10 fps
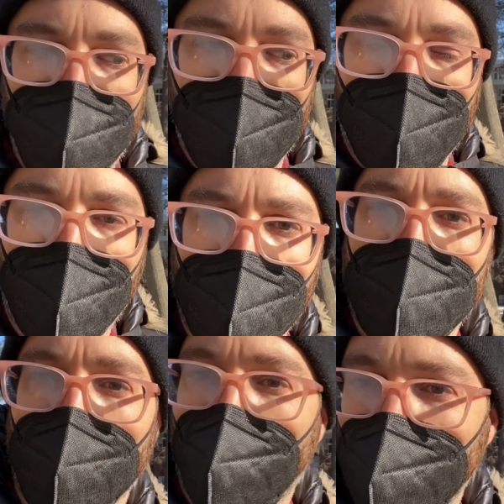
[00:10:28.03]
very
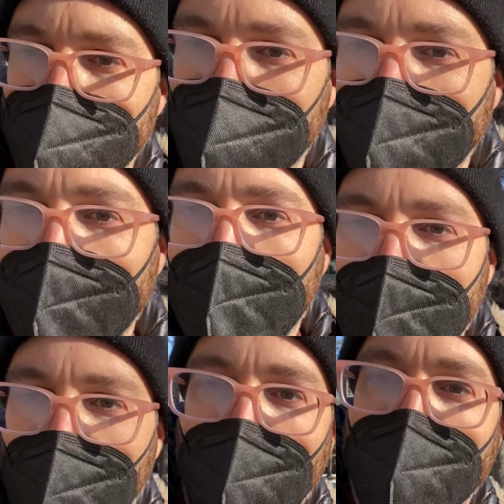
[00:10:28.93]
cold
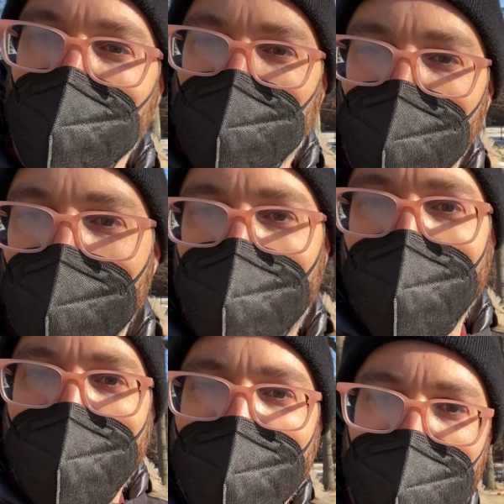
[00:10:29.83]
winter
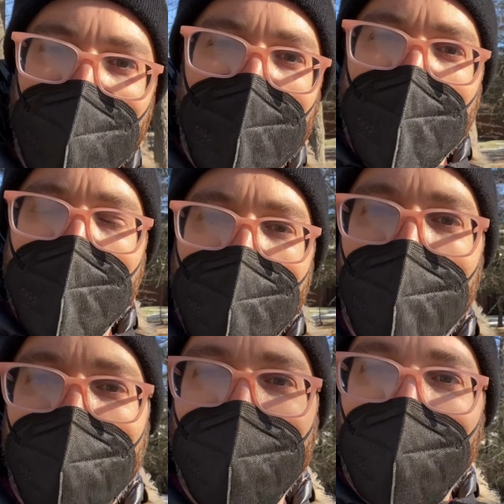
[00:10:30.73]
Tuesday
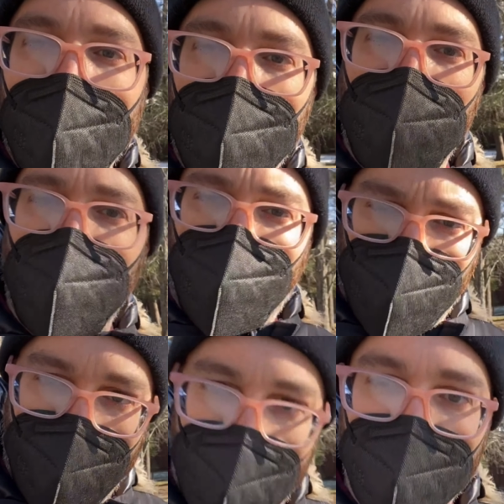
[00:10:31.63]
on a beautiful
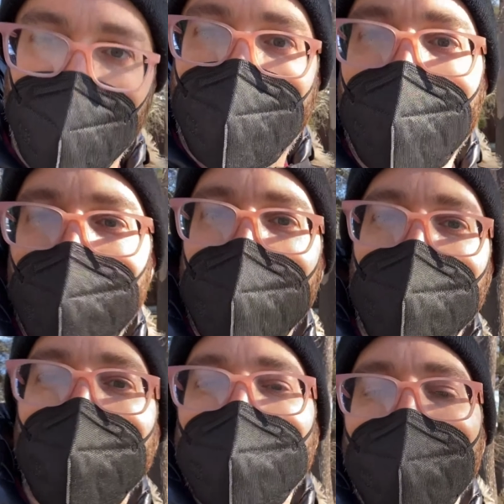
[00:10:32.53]
Babson campus
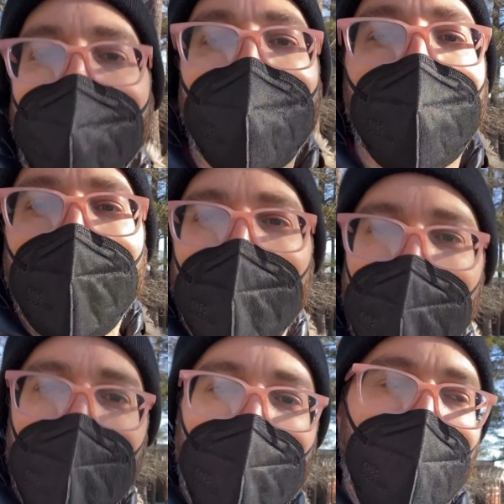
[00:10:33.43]
looks like.
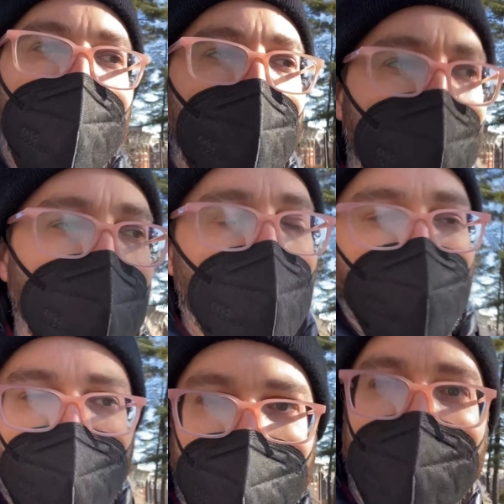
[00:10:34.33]
We're
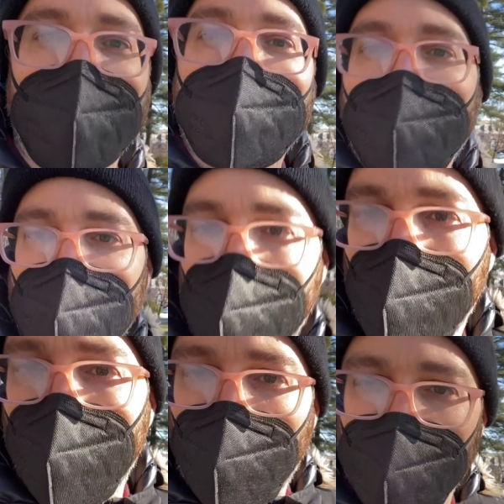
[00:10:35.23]
sad not to have you here
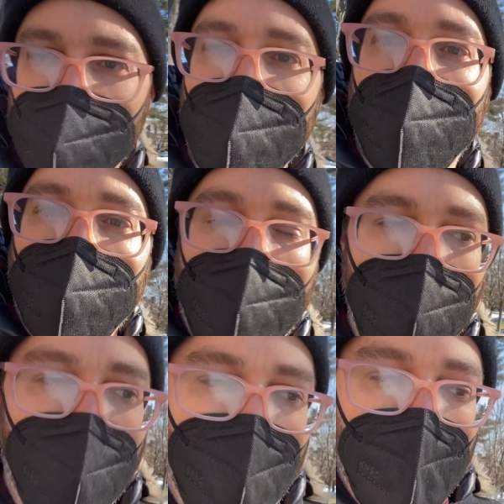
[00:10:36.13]
in person this time,
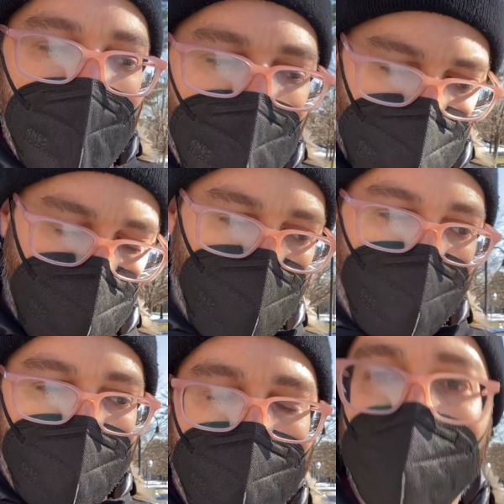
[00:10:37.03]
but
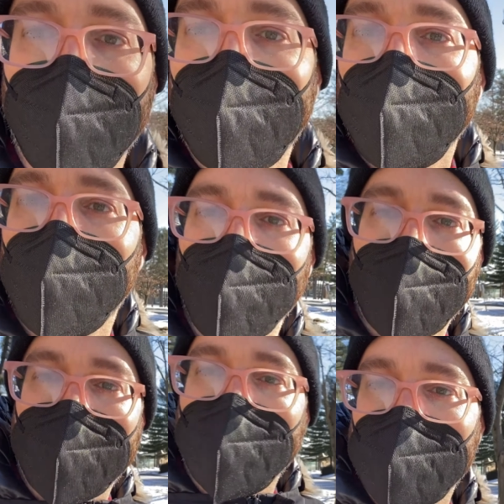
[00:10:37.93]
really excited to
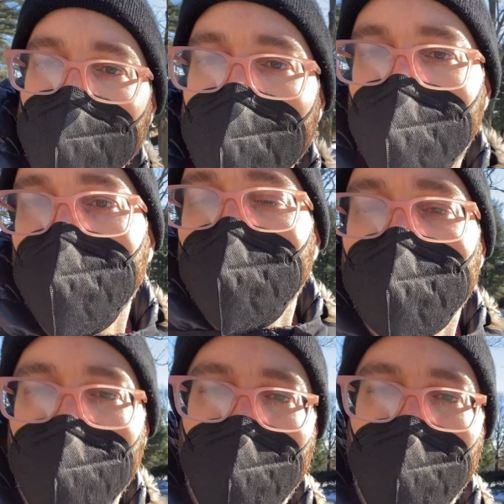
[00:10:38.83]
get to meet you and